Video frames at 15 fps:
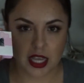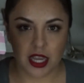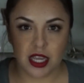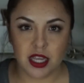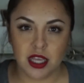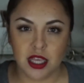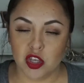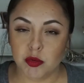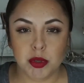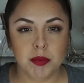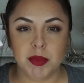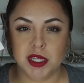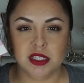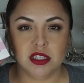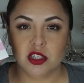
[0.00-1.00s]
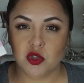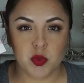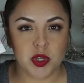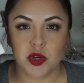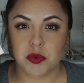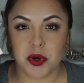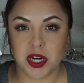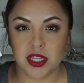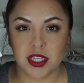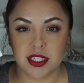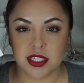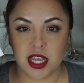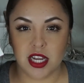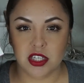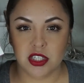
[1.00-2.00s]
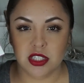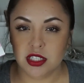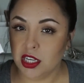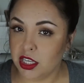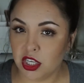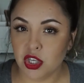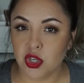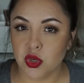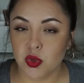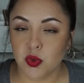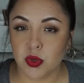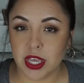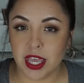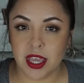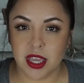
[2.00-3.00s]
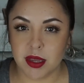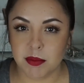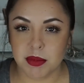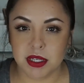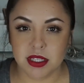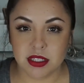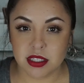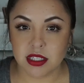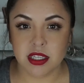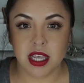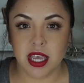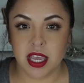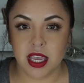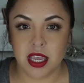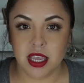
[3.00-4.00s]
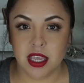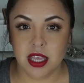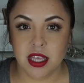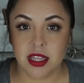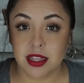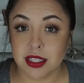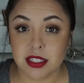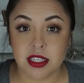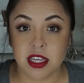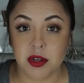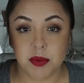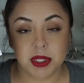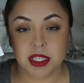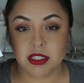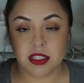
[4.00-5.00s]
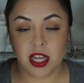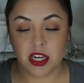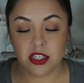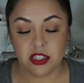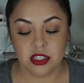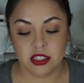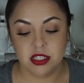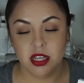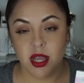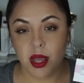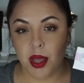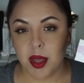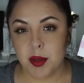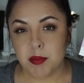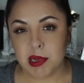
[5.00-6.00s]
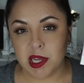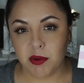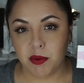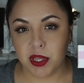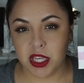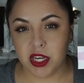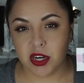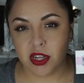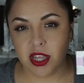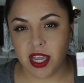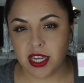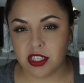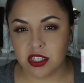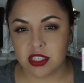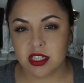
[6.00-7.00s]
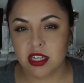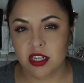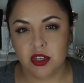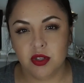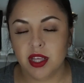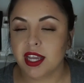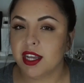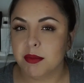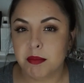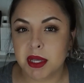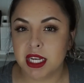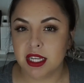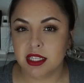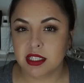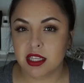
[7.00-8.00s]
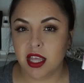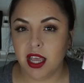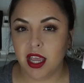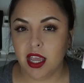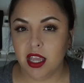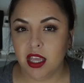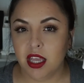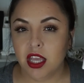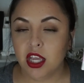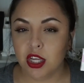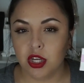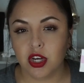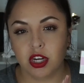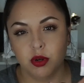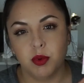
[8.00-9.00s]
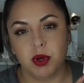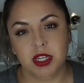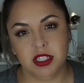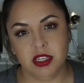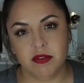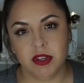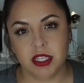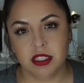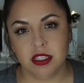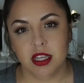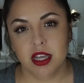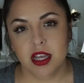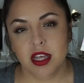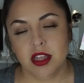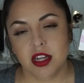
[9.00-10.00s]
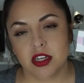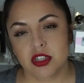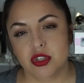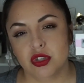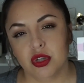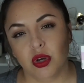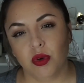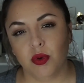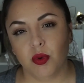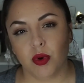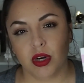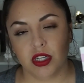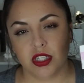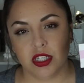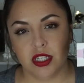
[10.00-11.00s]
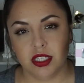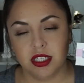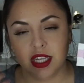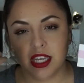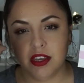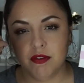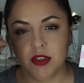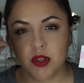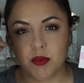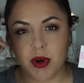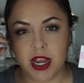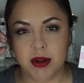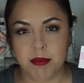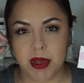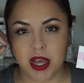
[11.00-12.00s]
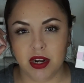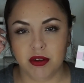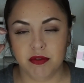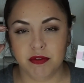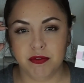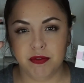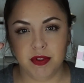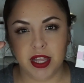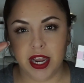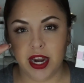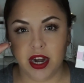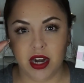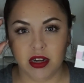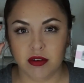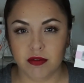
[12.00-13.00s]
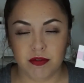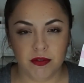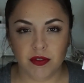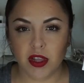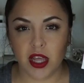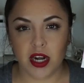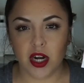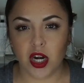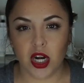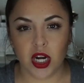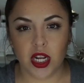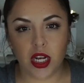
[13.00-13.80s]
like you mean business when you're wearing these lashes. Like you came to slay the scene with these lashes. But when you're like just gonna do like a mini slay, you're gonna want Divas. They're so gorgeous. They give you the right amount of flare and flutter